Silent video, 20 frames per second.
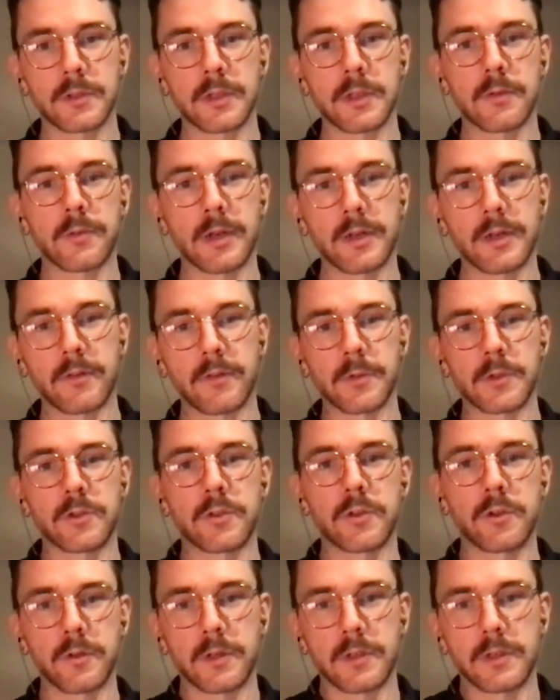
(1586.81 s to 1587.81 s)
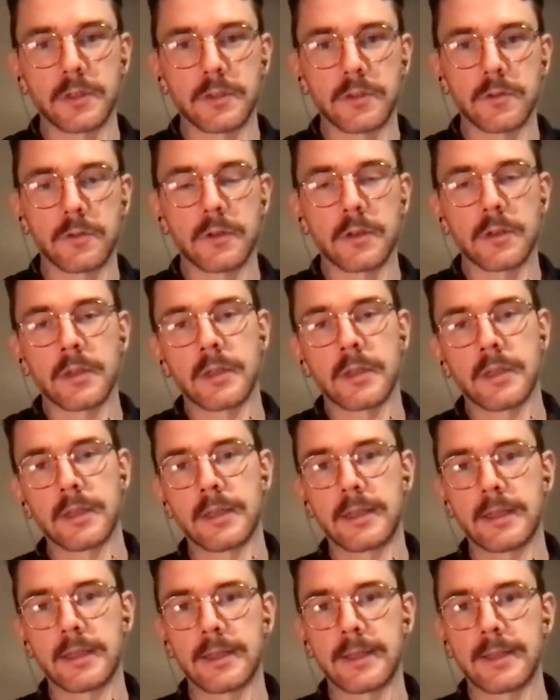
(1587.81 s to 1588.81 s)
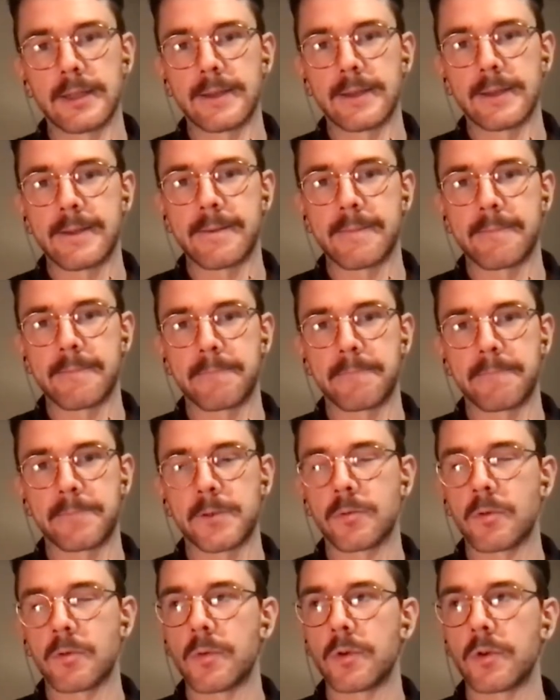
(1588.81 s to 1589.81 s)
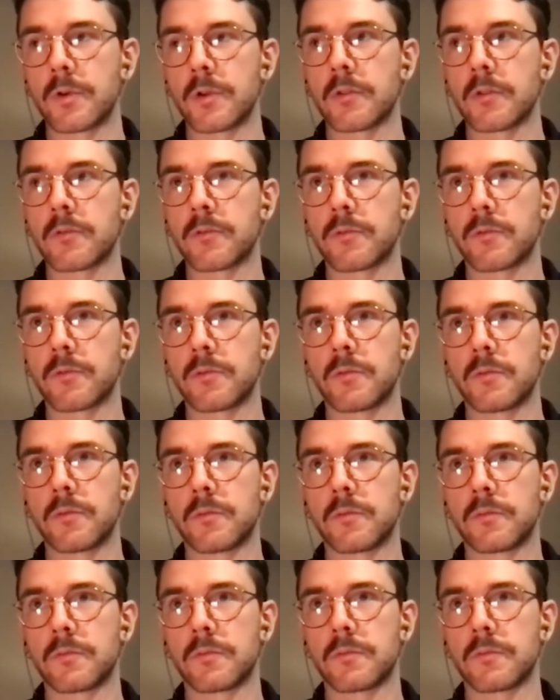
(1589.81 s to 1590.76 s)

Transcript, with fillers: that it would have a maturity to it. So we were looking through